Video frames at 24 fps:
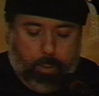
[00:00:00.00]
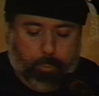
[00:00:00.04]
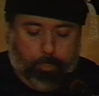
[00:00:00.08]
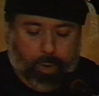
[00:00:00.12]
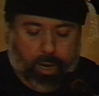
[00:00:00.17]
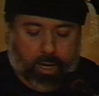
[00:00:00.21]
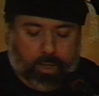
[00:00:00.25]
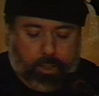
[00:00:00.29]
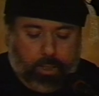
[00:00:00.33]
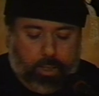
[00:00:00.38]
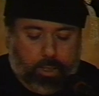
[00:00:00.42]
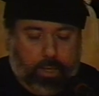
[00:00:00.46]

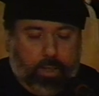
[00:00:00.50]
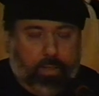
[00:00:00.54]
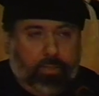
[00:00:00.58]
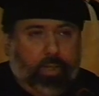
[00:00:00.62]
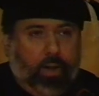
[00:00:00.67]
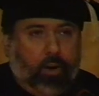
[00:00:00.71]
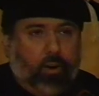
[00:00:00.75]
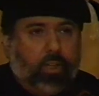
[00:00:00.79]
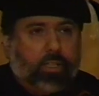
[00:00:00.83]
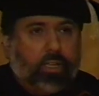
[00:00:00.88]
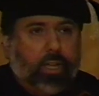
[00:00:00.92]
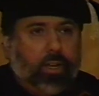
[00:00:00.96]
But
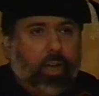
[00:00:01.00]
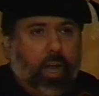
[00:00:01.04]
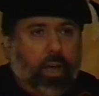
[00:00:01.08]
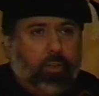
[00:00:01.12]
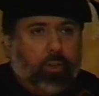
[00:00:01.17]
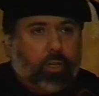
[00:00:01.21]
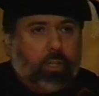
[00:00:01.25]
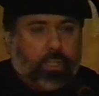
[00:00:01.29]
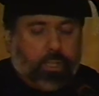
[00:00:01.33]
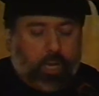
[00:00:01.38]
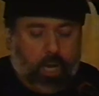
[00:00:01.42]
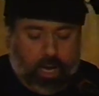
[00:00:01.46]
there is
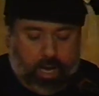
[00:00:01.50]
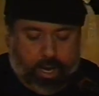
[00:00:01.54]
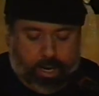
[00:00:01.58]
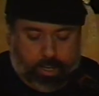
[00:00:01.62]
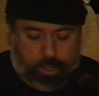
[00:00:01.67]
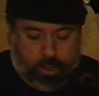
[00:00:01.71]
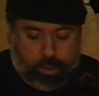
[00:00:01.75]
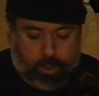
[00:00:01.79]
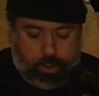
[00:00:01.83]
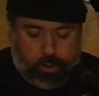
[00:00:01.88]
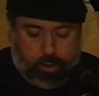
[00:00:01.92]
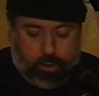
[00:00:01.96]
another side
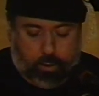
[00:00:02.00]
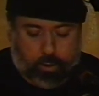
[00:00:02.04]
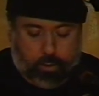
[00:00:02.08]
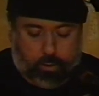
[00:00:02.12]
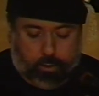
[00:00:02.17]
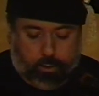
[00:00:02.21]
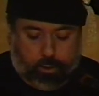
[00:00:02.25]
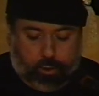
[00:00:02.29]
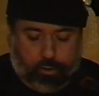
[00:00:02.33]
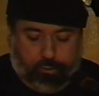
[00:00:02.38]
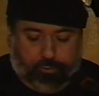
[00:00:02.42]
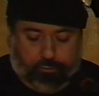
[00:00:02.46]

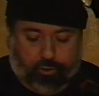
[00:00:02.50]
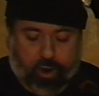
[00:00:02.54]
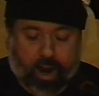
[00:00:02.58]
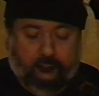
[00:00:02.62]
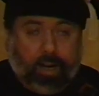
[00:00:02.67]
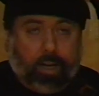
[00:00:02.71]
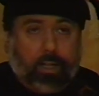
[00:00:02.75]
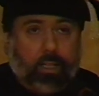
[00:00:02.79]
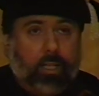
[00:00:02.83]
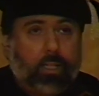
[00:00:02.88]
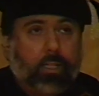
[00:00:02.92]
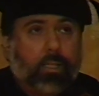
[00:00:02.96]
to
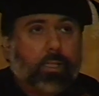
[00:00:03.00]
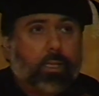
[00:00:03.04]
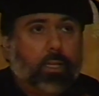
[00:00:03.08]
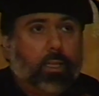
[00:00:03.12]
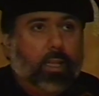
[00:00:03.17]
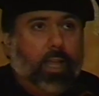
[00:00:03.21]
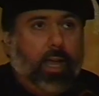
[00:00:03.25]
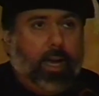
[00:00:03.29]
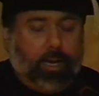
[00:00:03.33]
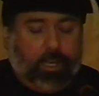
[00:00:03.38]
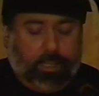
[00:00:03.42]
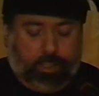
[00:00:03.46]
Franklin's
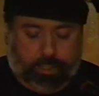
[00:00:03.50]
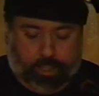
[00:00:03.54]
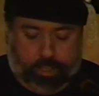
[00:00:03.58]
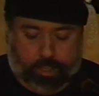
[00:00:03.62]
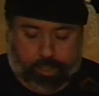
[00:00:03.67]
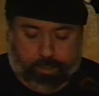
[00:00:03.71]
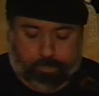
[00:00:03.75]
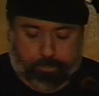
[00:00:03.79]
legacy.